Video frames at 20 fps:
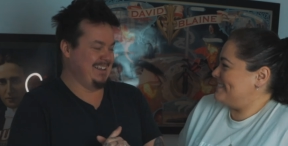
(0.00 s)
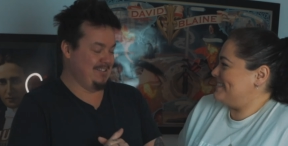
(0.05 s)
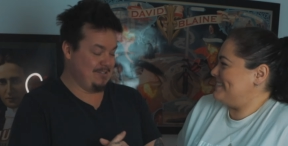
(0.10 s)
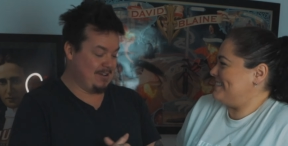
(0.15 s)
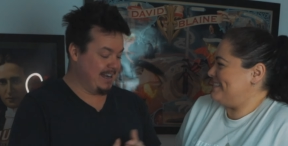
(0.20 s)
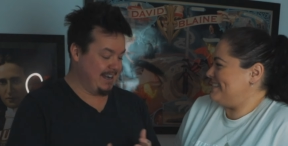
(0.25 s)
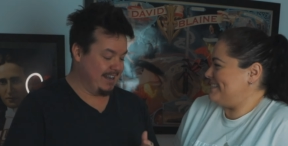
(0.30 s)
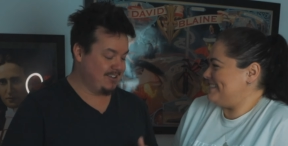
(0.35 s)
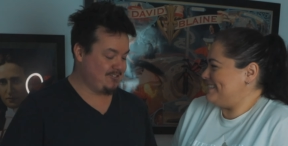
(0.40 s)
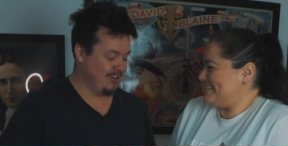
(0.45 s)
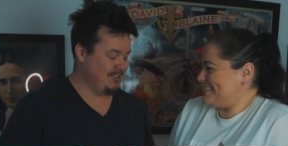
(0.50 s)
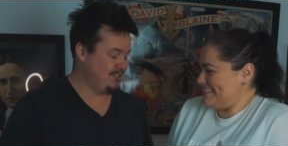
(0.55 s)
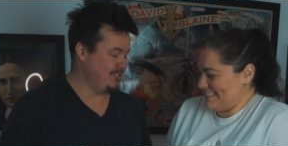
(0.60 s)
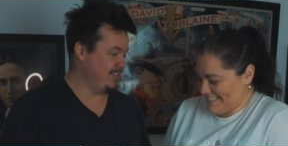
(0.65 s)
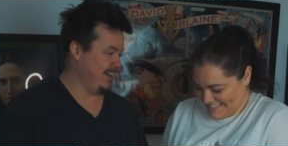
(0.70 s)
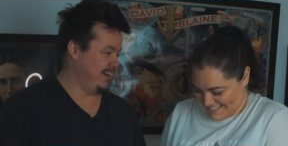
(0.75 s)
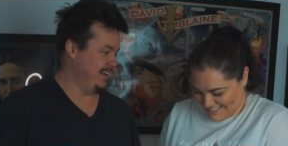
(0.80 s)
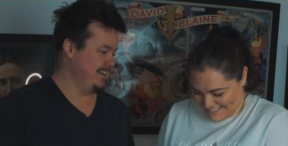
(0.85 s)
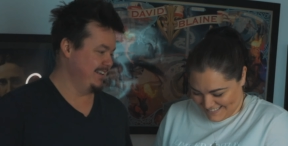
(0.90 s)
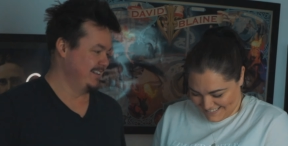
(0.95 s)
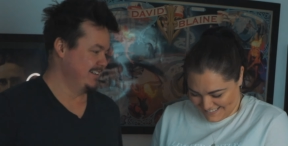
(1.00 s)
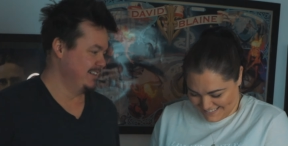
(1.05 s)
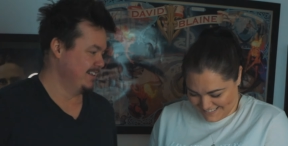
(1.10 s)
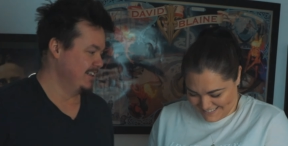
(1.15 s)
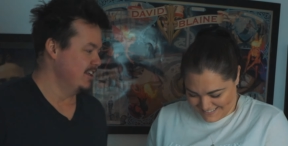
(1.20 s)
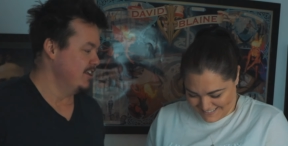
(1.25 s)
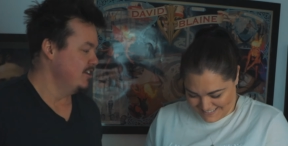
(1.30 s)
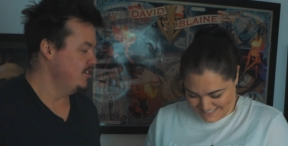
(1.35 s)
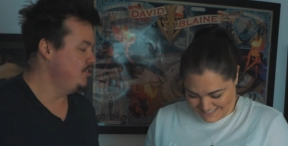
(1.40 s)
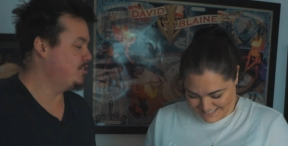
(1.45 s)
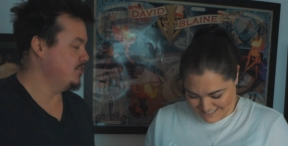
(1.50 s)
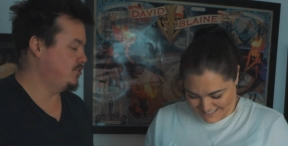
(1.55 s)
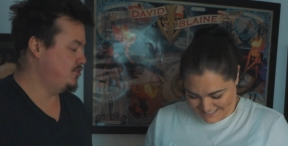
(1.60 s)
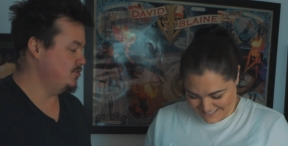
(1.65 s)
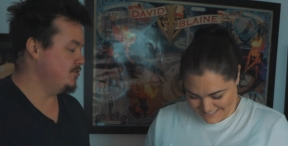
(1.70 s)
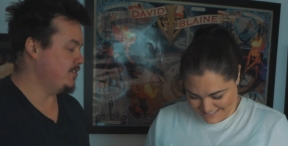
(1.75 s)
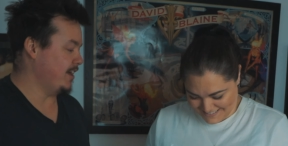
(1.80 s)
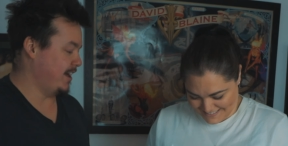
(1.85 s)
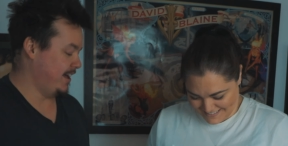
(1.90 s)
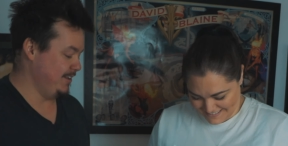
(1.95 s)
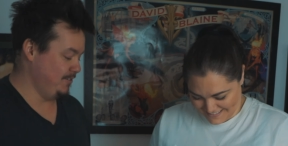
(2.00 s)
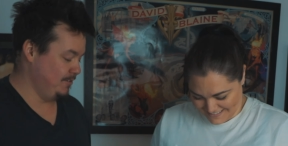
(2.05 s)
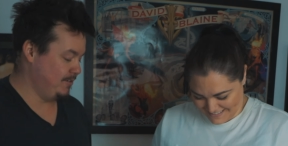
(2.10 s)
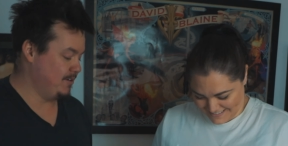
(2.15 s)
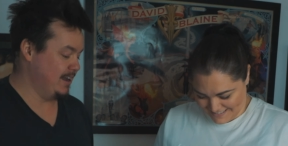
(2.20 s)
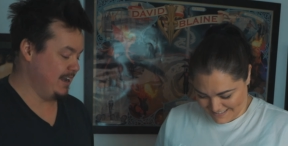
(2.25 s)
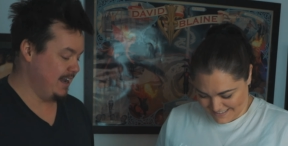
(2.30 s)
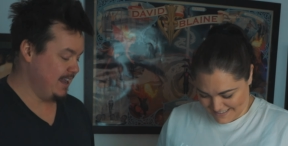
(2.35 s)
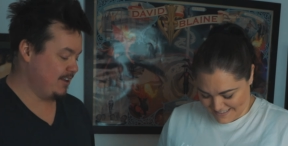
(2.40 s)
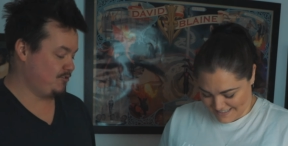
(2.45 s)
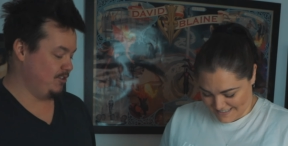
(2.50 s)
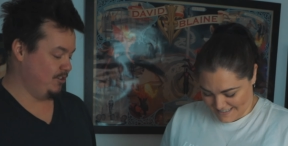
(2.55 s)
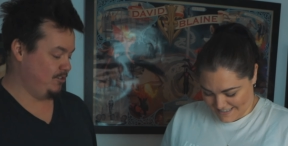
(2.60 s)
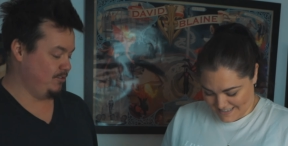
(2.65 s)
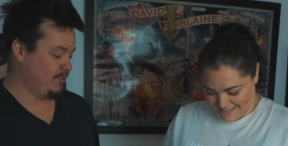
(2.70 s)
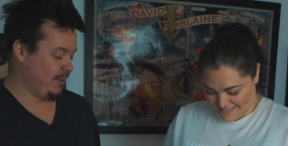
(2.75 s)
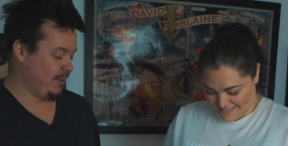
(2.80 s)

Speaker 1: You could literally do that. You could do that. You could literally do